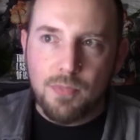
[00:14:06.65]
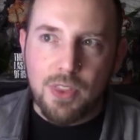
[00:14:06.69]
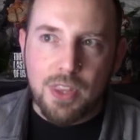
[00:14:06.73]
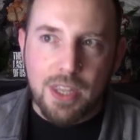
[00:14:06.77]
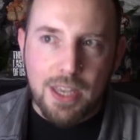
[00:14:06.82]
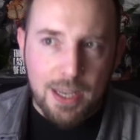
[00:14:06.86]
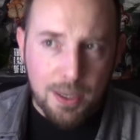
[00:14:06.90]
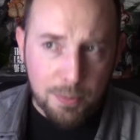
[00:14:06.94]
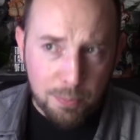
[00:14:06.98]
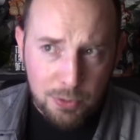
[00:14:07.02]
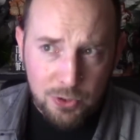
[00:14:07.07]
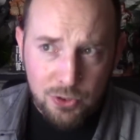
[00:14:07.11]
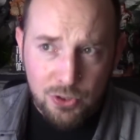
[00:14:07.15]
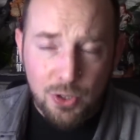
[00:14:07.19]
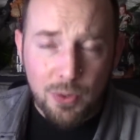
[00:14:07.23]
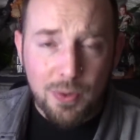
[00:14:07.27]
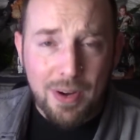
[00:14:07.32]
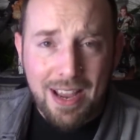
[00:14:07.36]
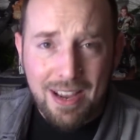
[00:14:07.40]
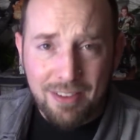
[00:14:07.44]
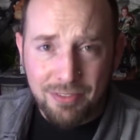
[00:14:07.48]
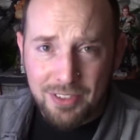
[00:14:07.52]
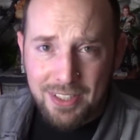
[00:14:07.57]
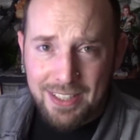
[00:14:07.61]
The episode
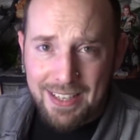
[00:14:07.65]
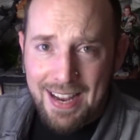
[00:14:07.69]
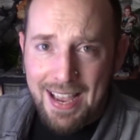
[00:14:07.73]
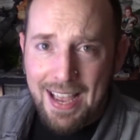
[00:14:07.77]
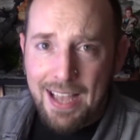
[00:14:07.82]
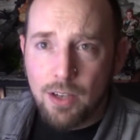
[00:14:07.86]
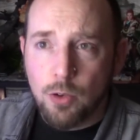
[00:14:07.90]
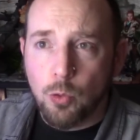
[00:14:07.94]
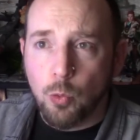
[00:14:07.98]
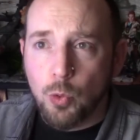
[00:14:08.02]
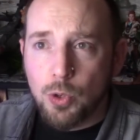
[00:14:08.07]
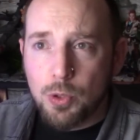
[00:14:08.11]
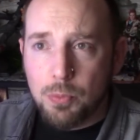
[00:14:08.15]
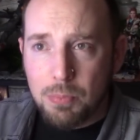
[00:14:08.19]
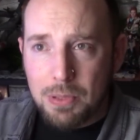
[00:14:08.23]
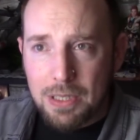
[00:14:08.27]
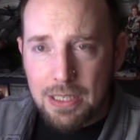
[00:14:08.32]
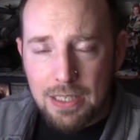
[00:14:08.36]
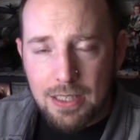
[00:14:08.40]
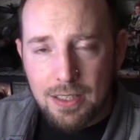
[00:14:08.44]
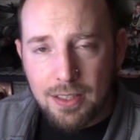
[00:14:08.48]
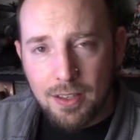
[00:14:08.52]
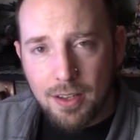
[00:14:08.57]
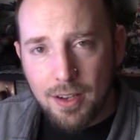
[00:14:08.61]
after that would
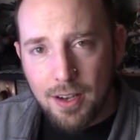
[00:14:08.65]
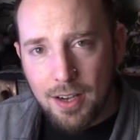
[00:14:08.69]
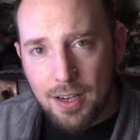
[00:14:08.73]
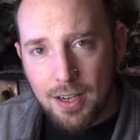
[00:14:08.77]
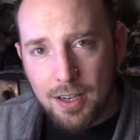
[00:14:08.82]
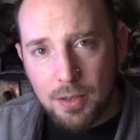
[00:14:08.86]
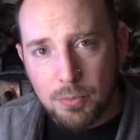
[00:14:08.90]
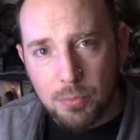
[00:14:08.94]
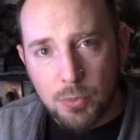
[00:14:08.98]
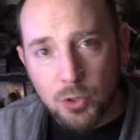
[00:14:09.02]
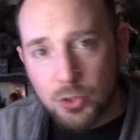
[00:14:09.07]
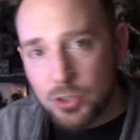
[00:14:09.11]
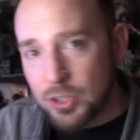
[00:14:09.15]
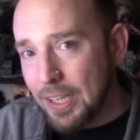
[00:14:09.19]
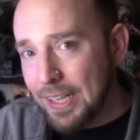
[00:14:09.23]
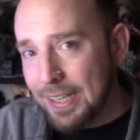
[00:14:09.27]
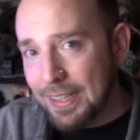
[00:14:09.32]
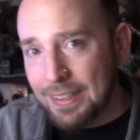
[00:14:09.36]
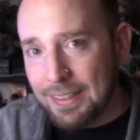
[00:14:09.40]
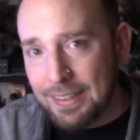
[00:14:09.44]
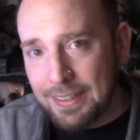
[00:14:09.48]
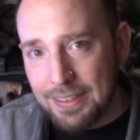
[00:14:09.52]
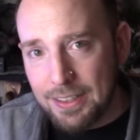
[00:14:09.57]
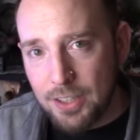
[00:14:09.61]
be most
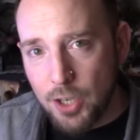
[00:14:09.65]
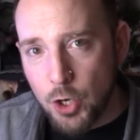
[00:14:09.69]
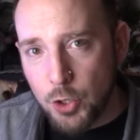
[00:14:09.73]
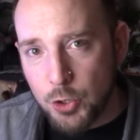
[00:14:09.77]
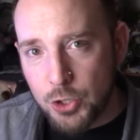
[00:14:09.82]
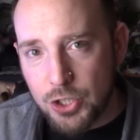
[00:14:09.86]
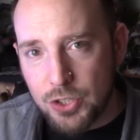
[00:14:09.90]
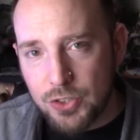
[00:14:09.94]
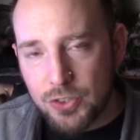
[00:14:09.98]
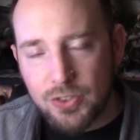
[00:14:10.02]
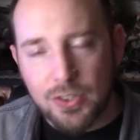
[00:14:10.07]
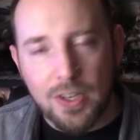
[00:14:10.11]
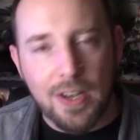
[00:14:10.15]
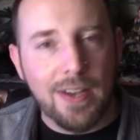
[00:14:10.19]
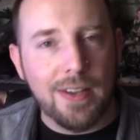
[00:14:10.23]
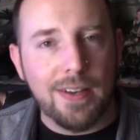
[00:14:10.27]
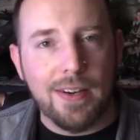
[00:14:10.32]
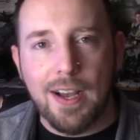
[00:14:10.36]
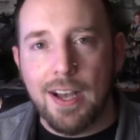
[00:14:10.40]
likely Oceanside.